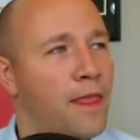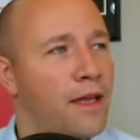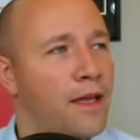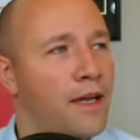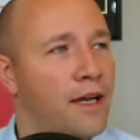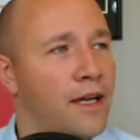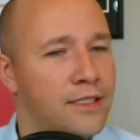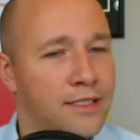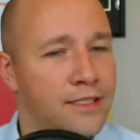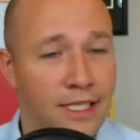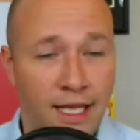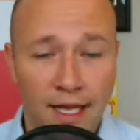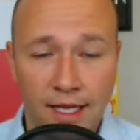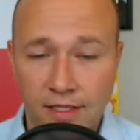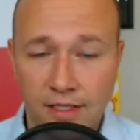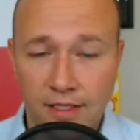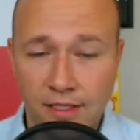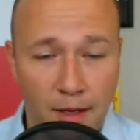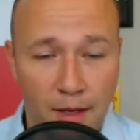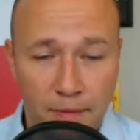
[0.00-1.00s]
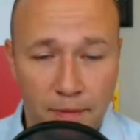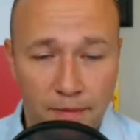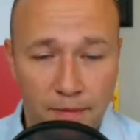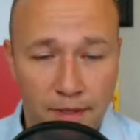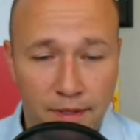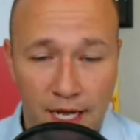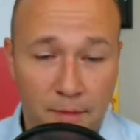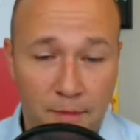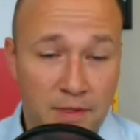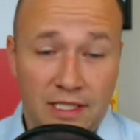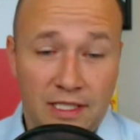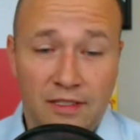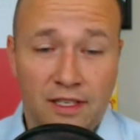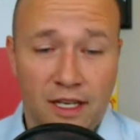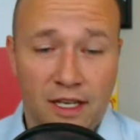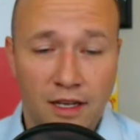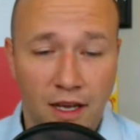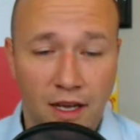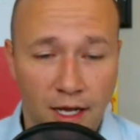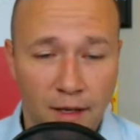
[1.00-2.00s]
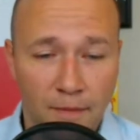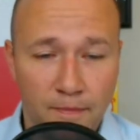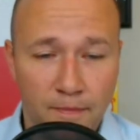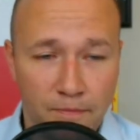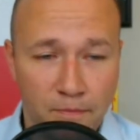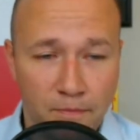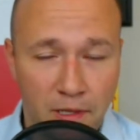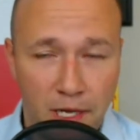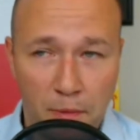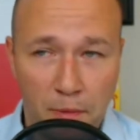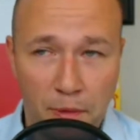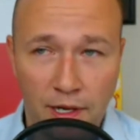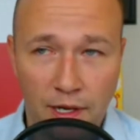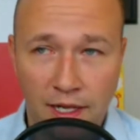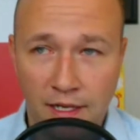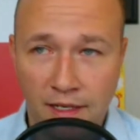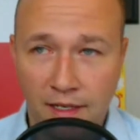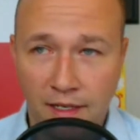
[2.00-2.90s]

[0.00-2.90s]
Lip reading: to catch up, and I'm still not caught up. But I put in